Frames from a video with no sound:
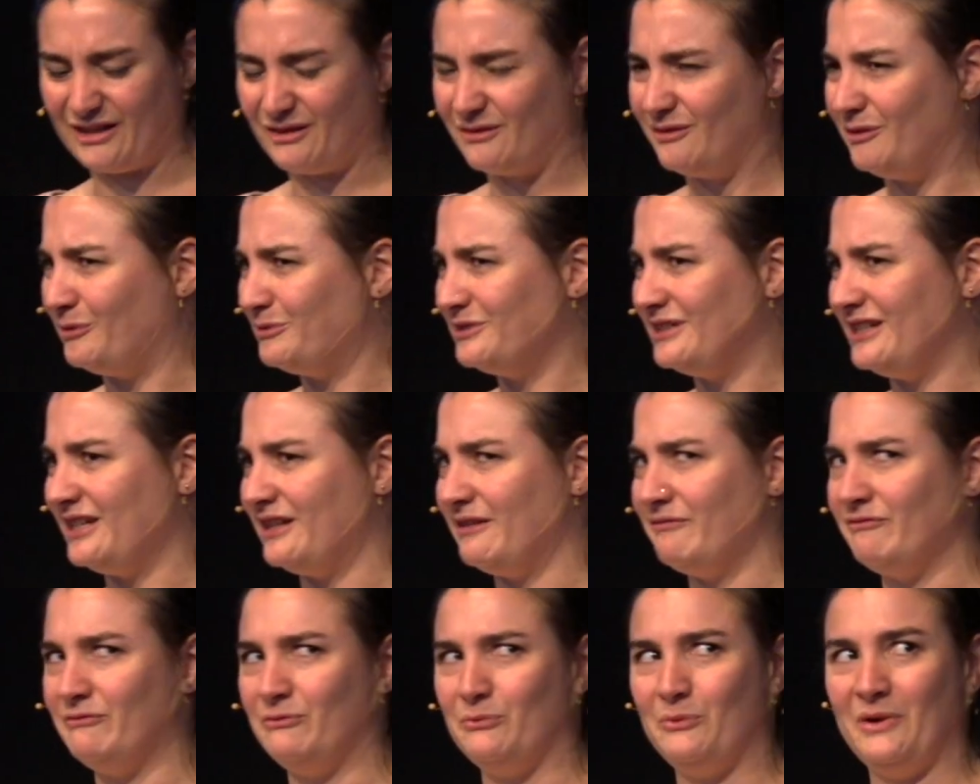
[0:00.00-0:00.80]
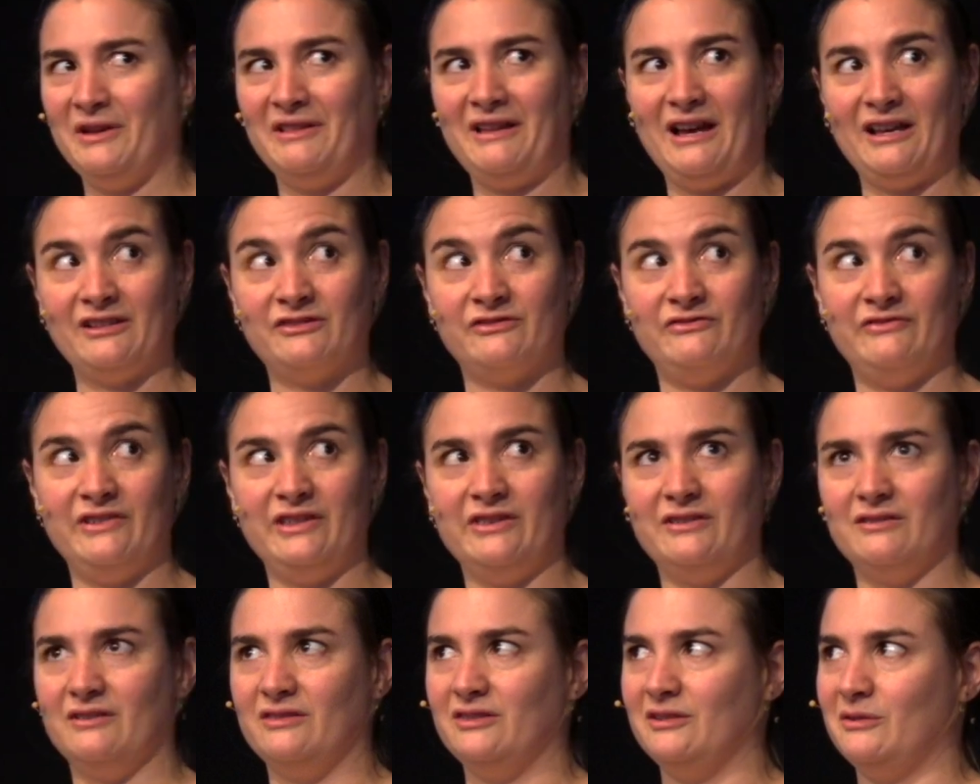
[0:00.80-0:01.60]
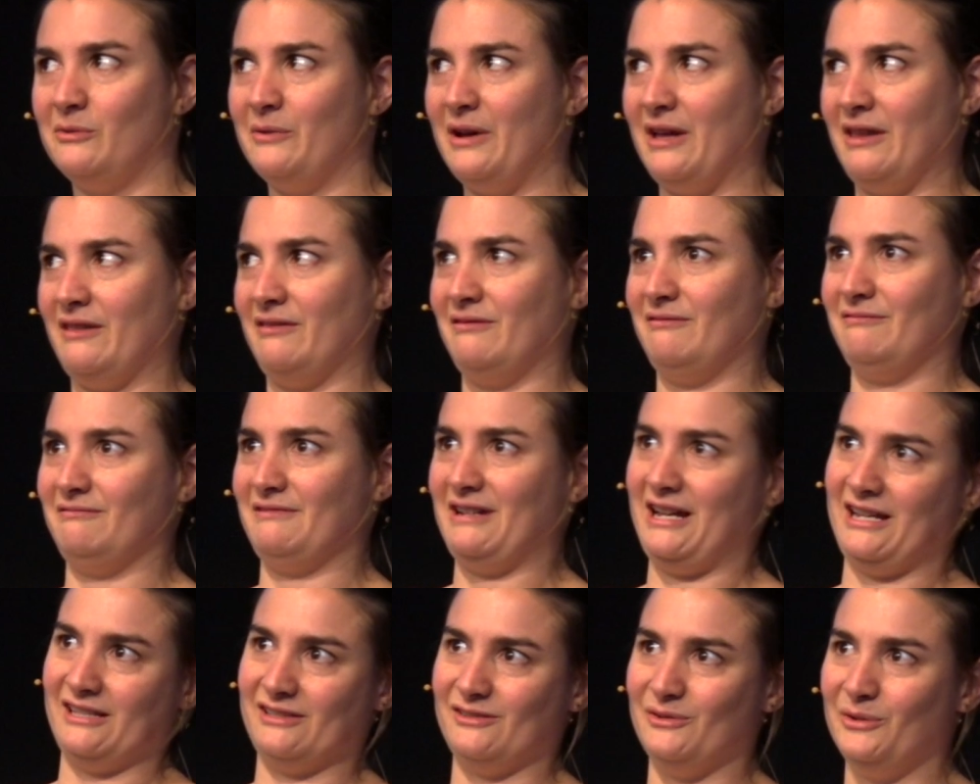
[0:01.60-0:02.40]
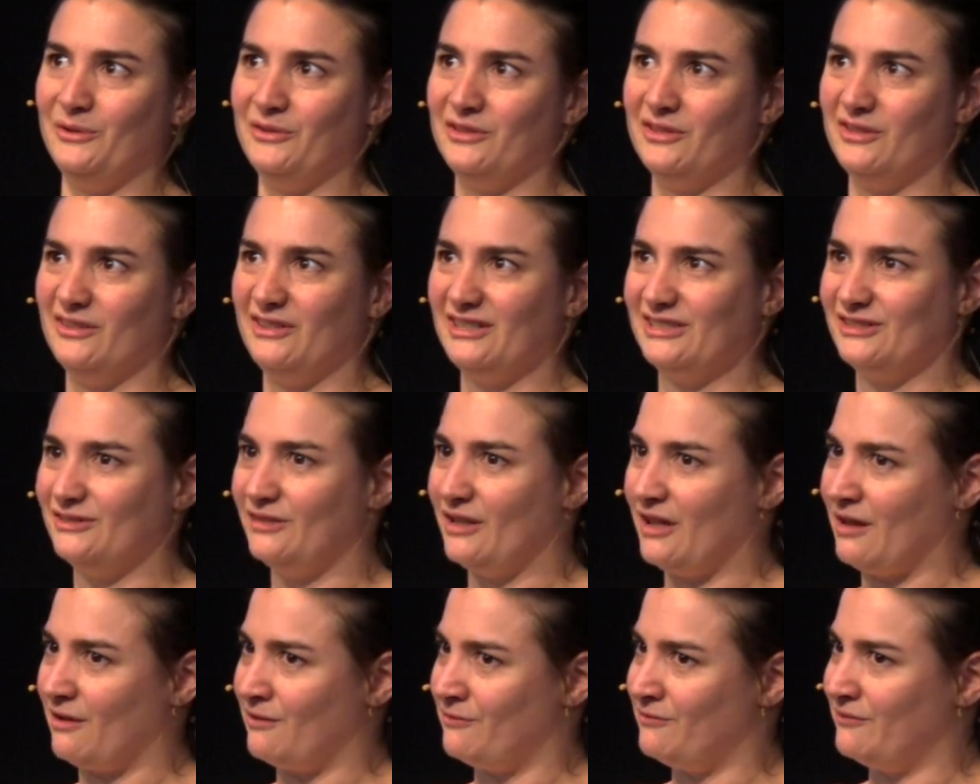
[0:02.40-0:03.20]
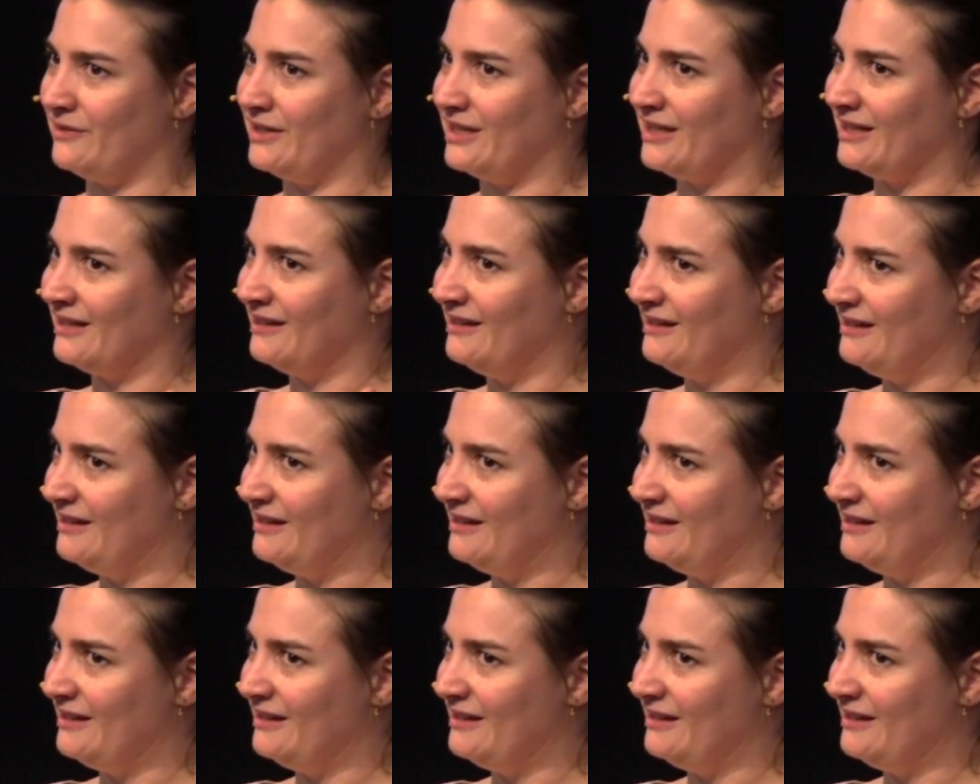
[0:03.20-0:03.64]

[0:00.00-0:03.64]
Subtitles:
obviously if one has video and the other one has audio, it's not a very